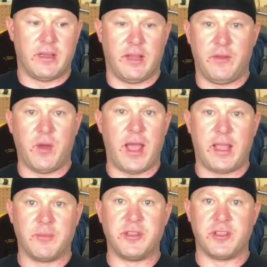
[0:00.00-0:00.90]
if you
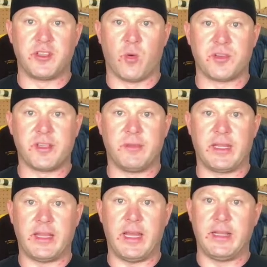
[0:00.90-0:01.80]
hike up to the store or something
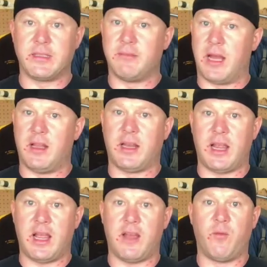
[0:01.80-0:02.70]
like that, it's 1.5
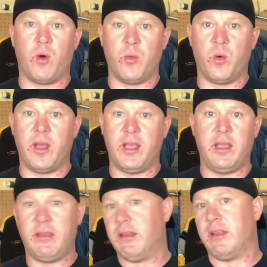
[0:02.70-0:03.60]
miles one way.